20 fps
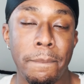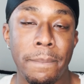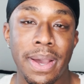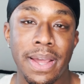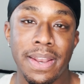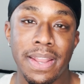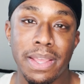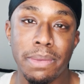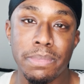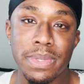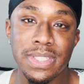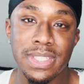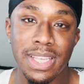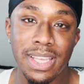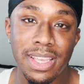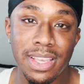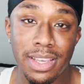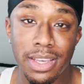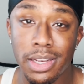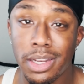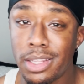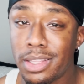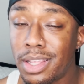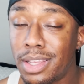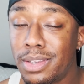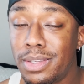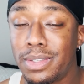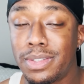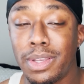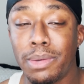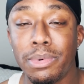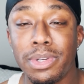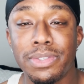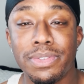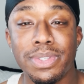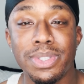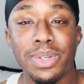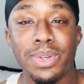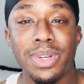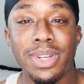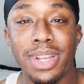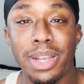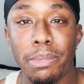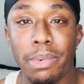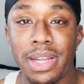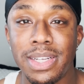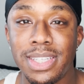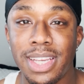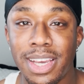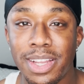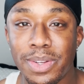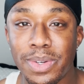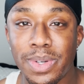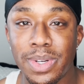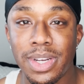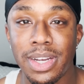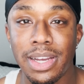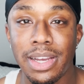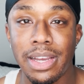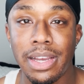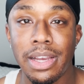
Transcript: My name is Ian, and thank you so much for tuning into my channel.